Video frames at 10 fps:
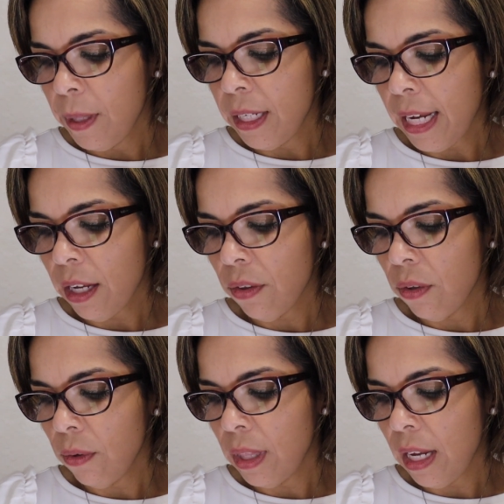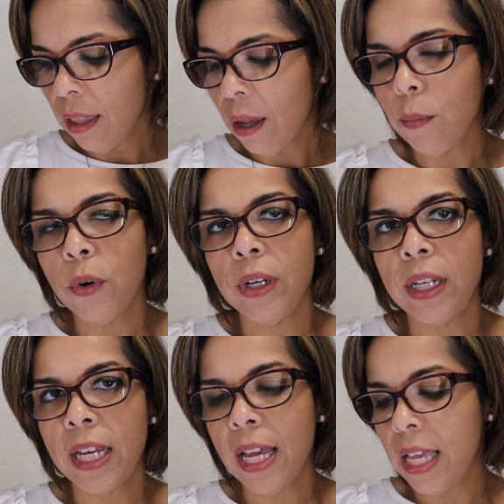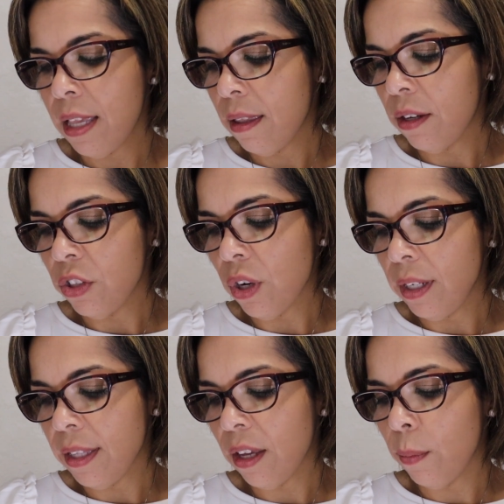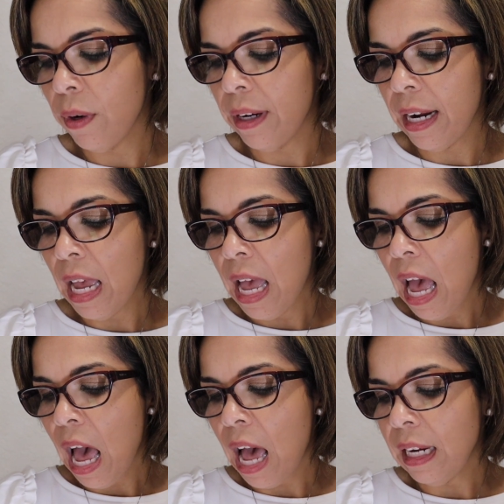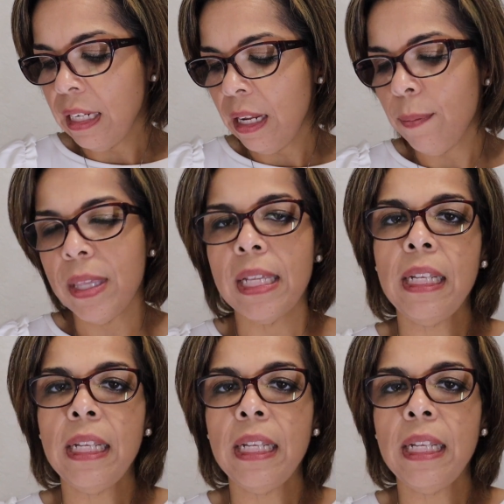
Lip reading: The next two things I'm going to get is the Charlotte Tilbury Hot Lips